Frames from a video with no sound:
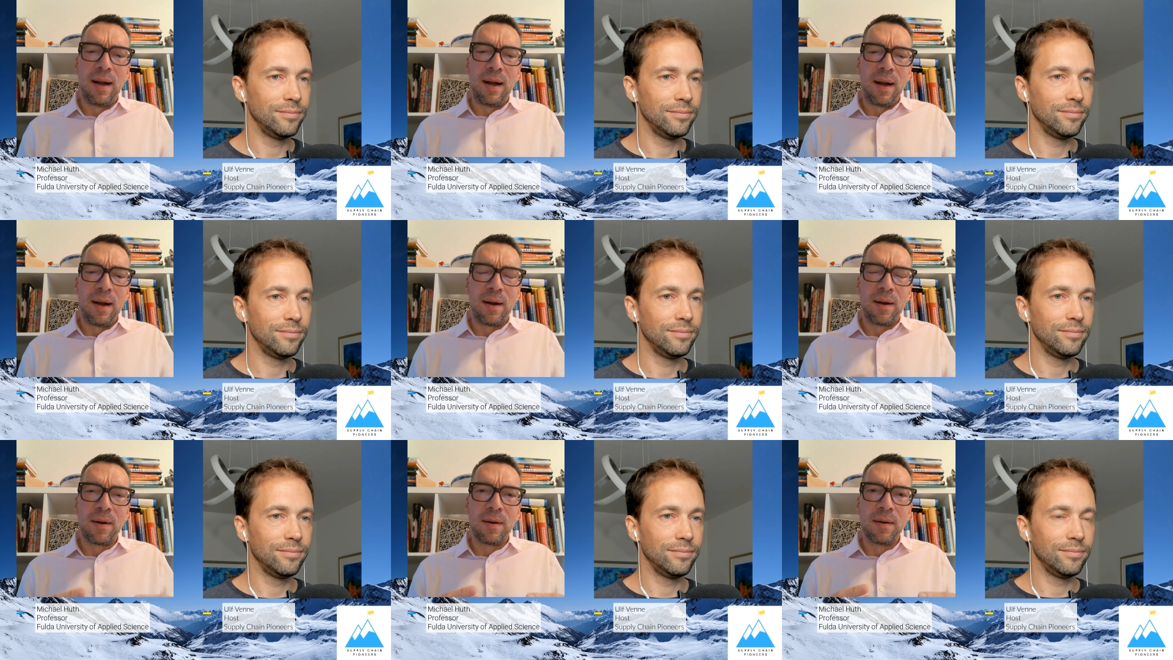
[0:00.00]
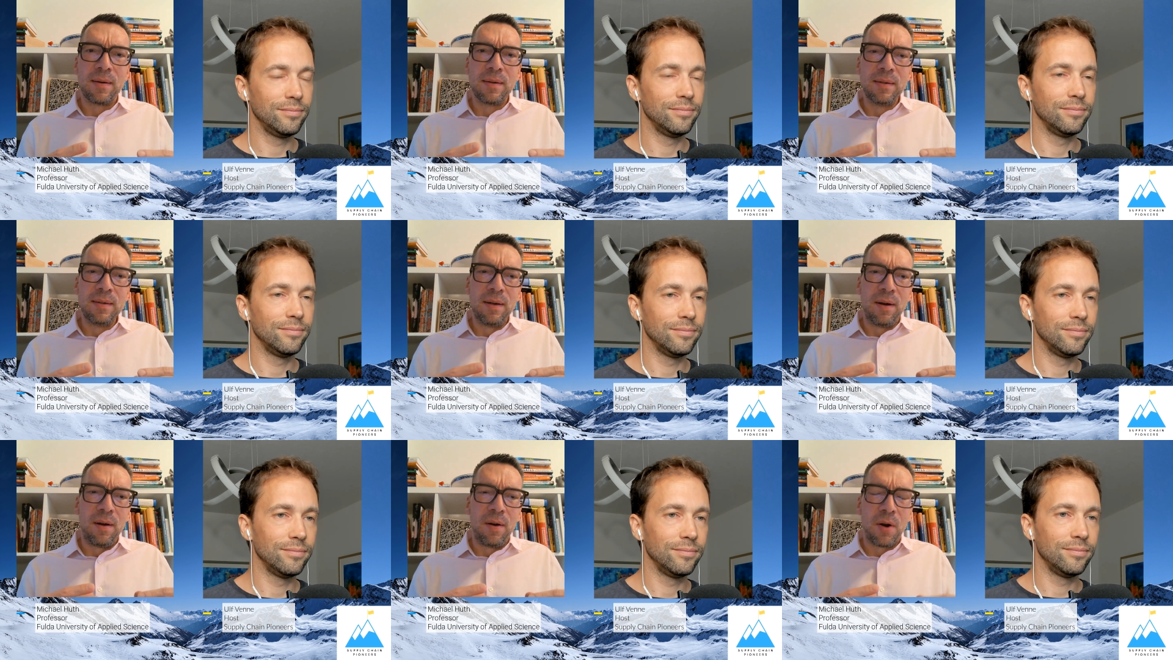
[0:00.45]

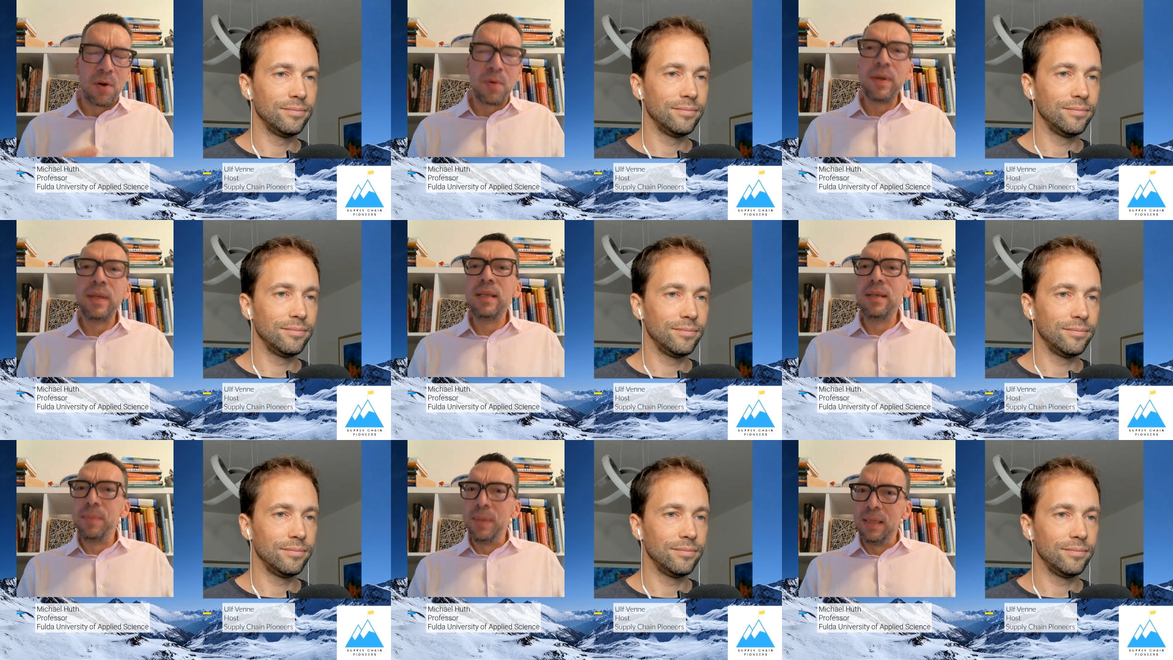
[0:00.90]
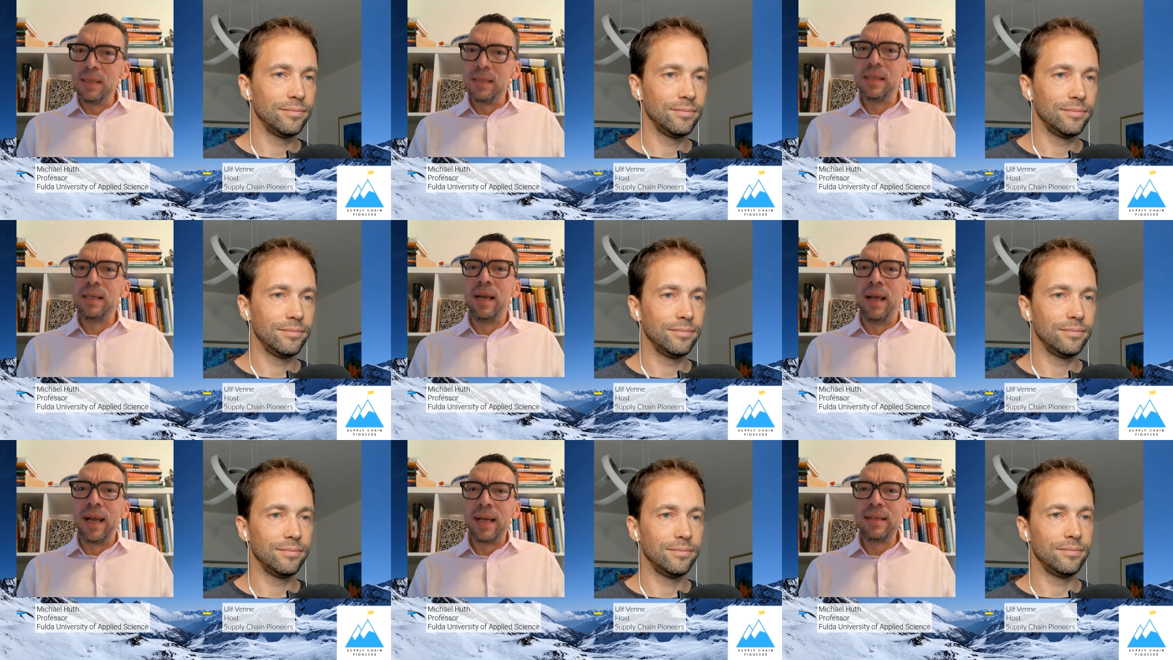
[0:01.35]
Speaker 1: are already being
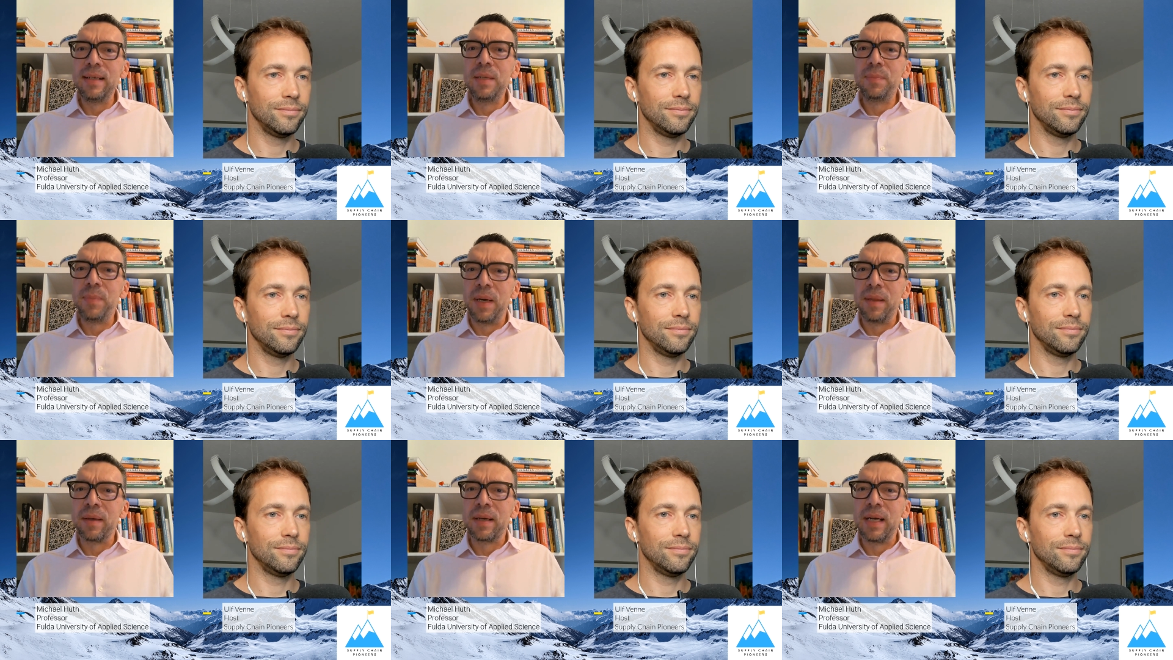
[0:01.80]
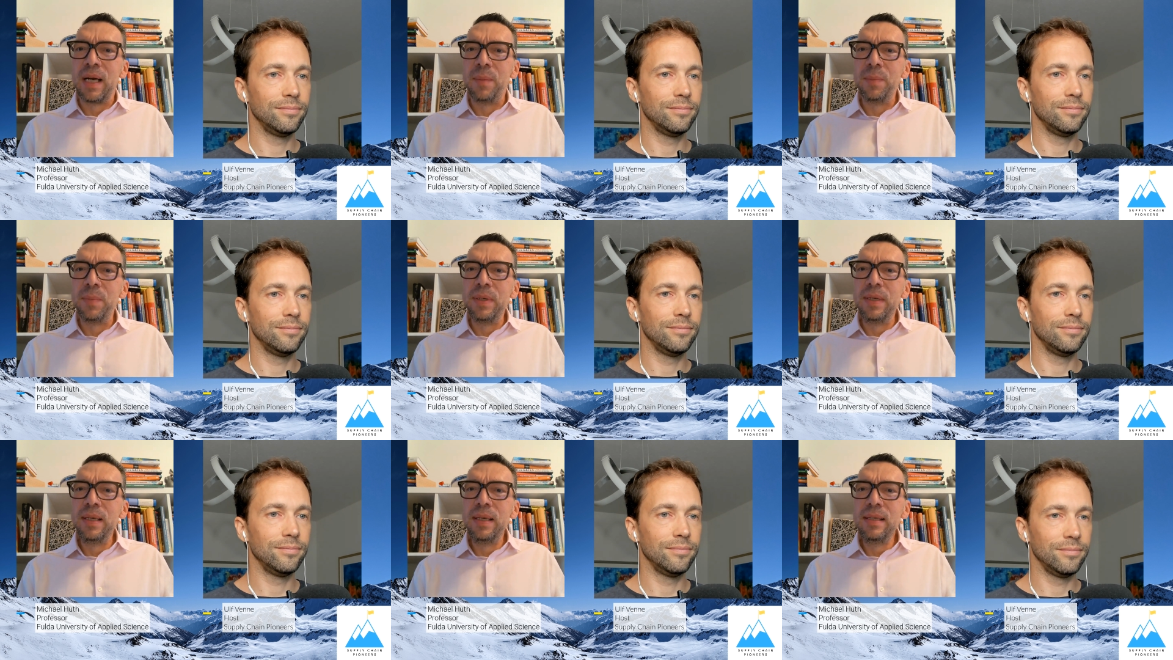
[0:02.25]
selected by the
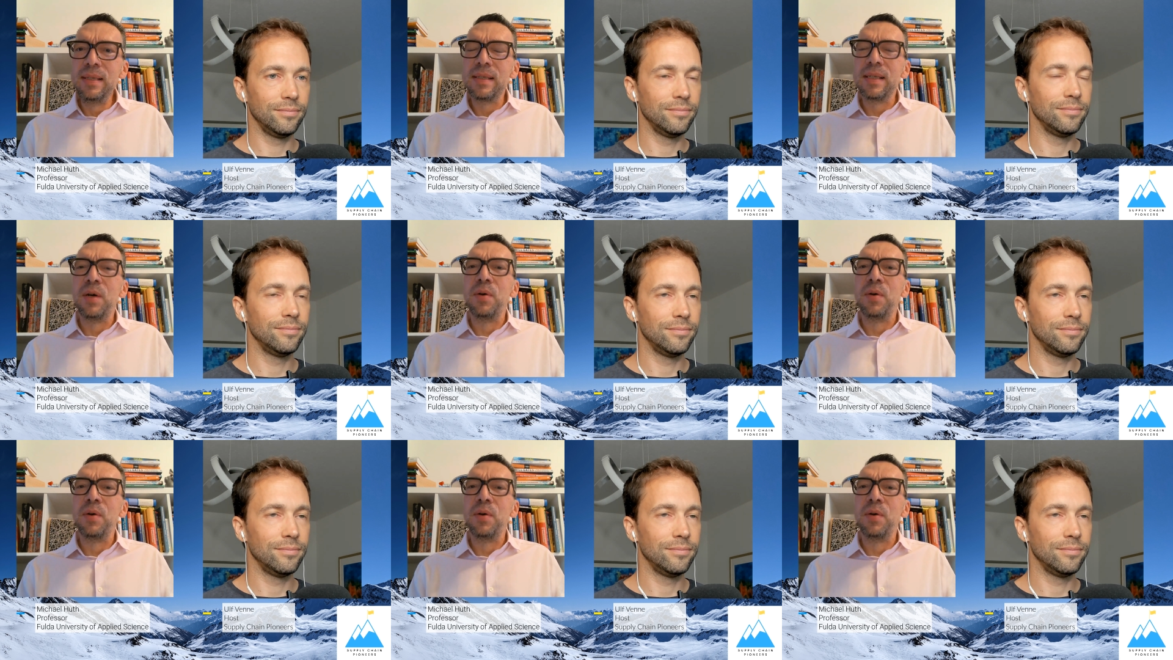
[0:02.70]
companies.